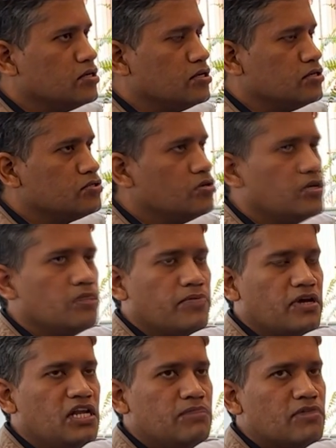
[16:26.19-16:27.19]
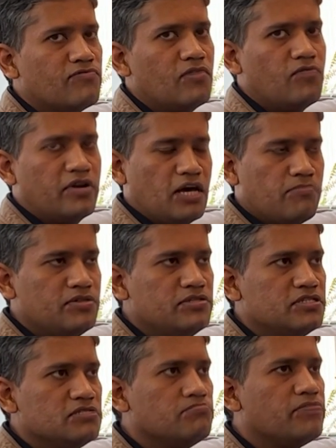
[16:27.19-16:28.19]
So typically, Praful, what happens
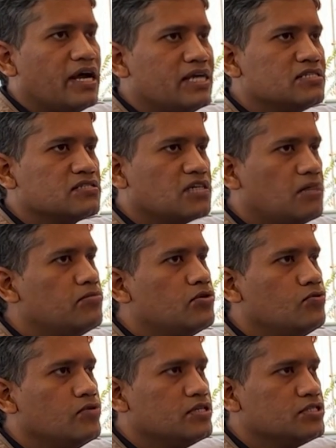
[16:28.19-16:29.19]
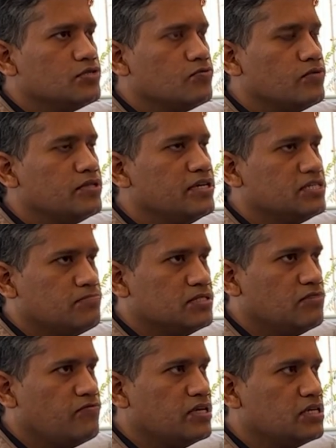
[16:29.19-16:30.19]
is brands come to us with a
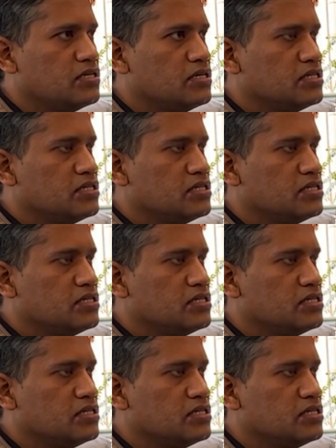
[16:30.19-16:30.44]
specific